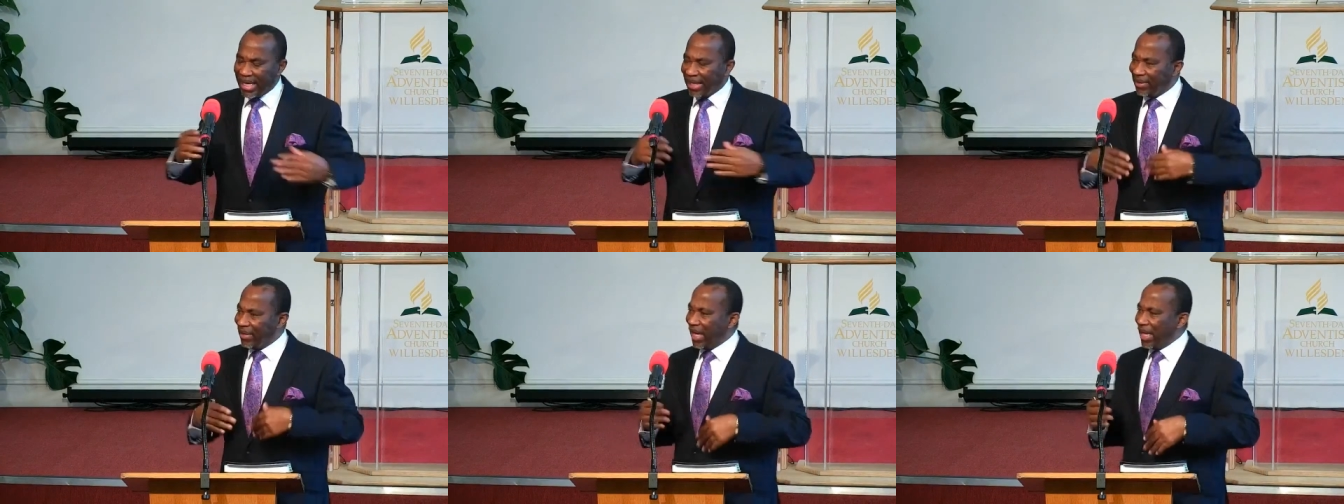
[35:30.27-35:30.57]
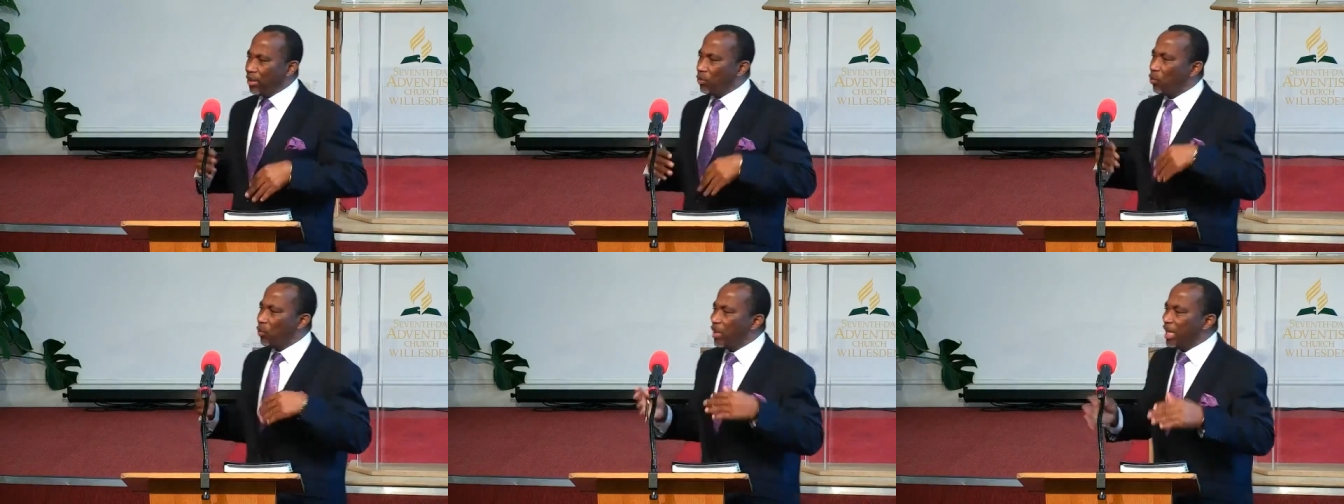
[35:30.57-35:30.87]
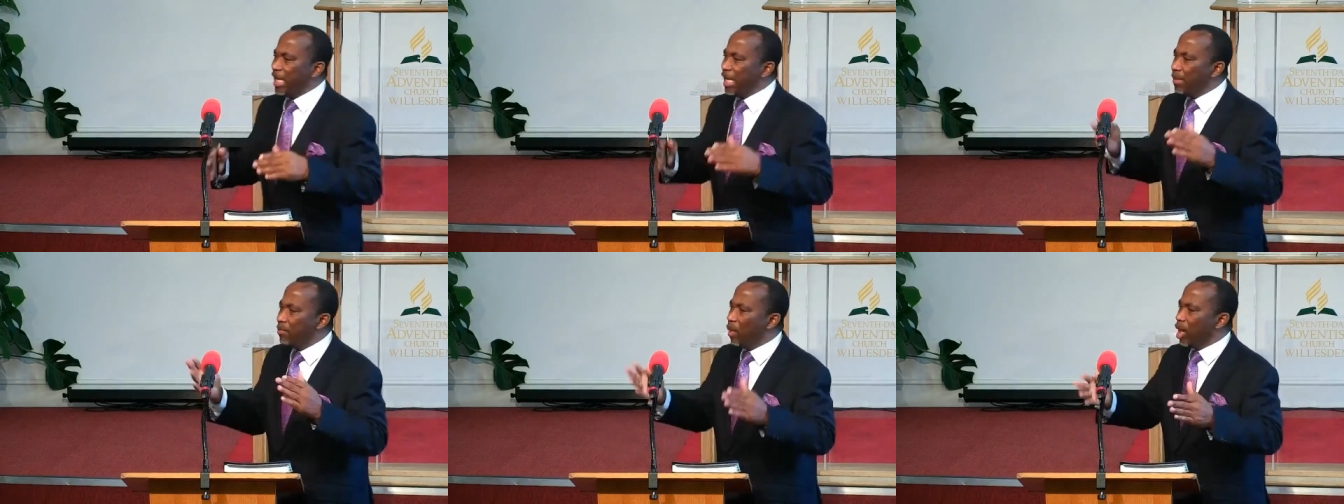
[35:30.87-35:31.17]
then
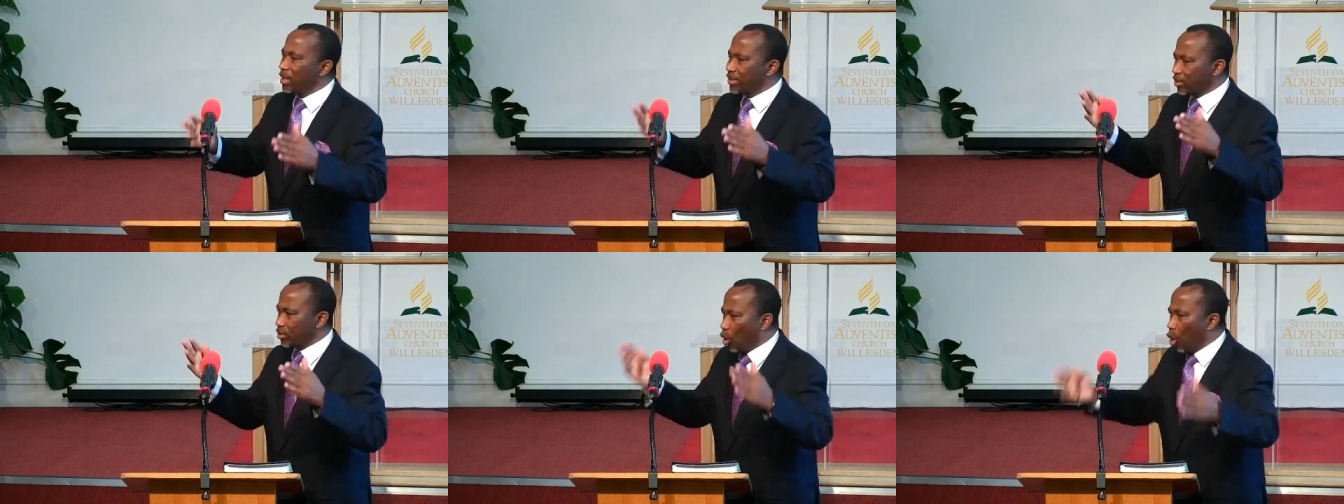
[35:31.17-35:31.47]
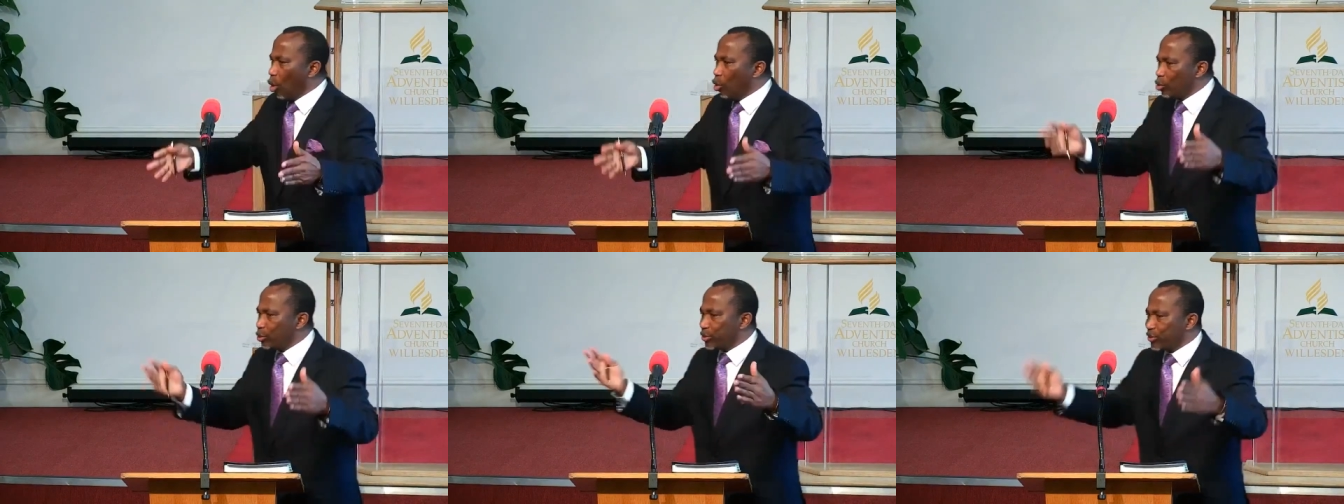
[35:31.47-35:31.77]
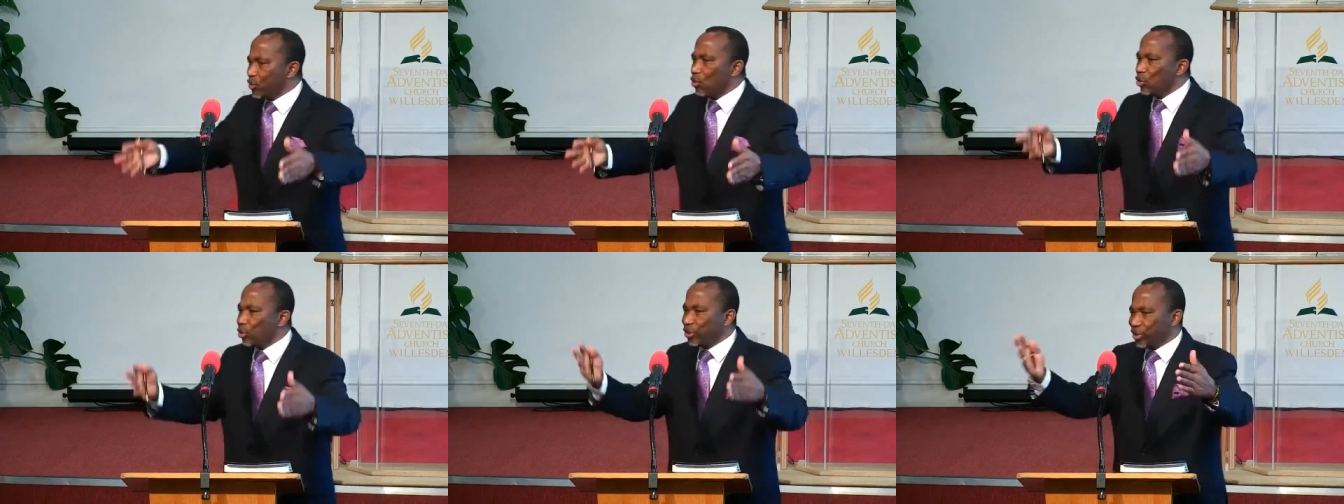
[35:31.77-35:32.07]
we must
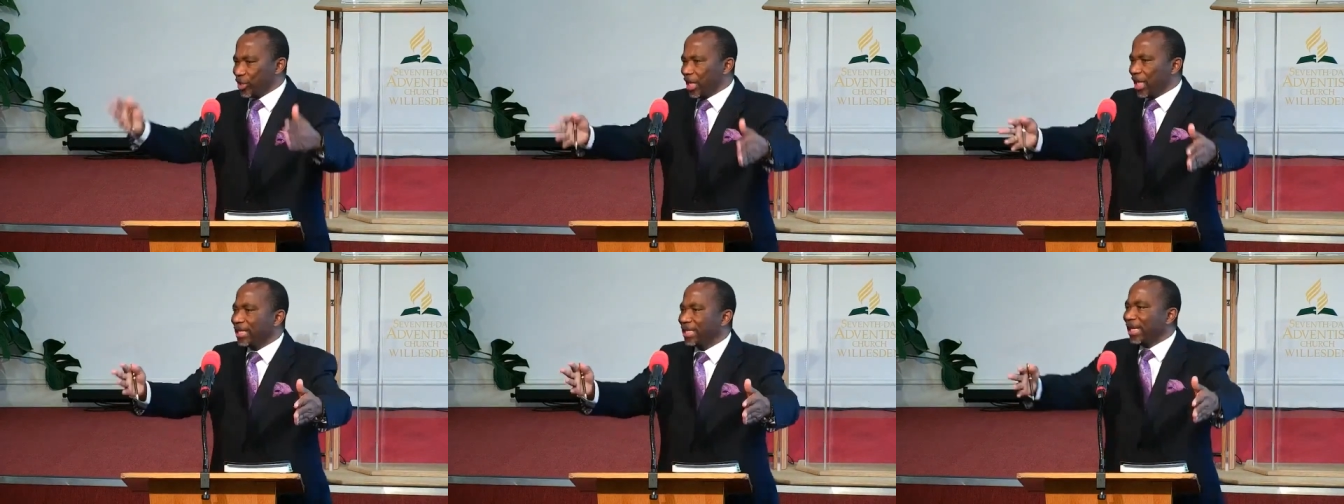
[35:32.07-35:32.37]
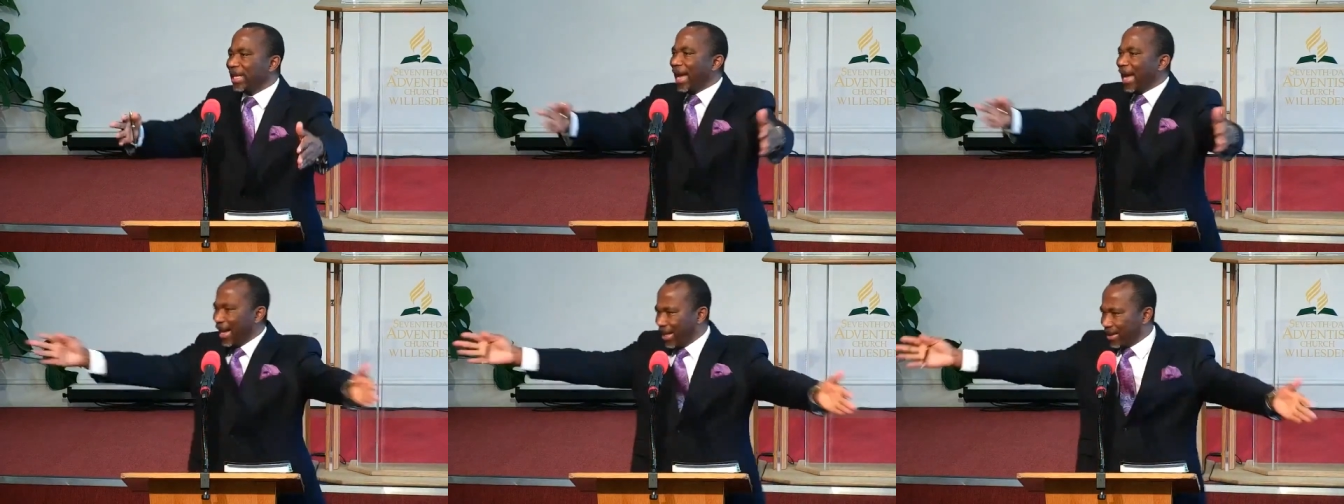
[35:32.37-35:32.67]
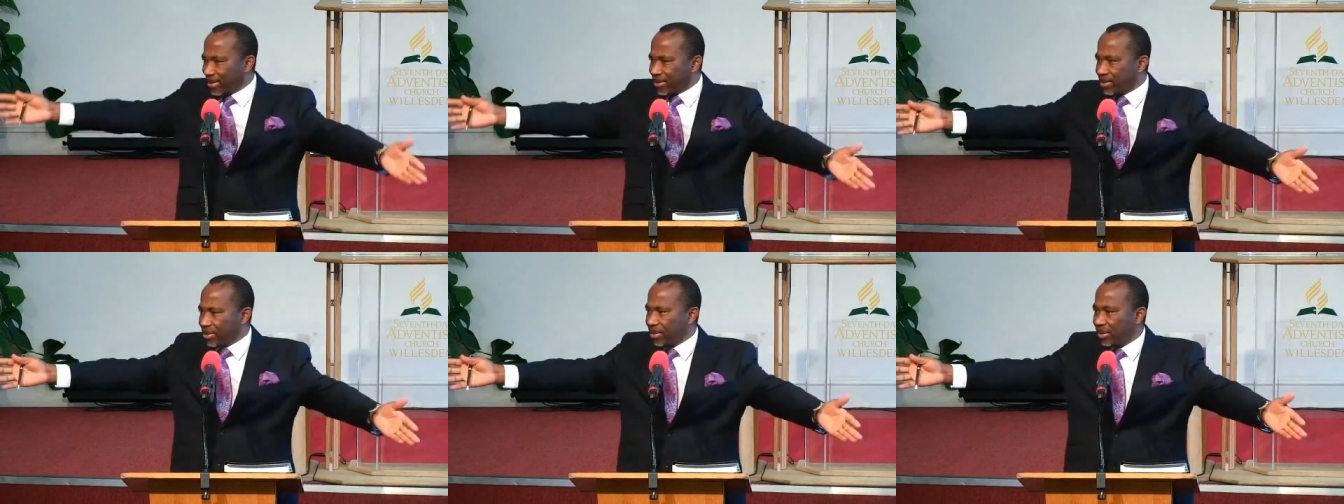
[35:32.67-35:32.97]
also shed
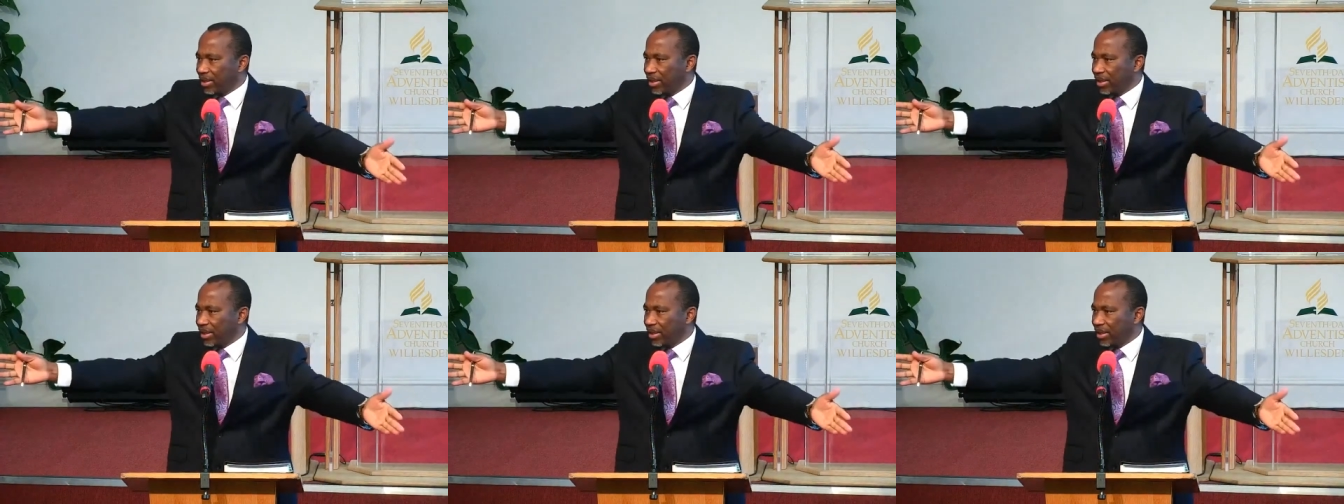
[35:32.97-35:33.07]
light.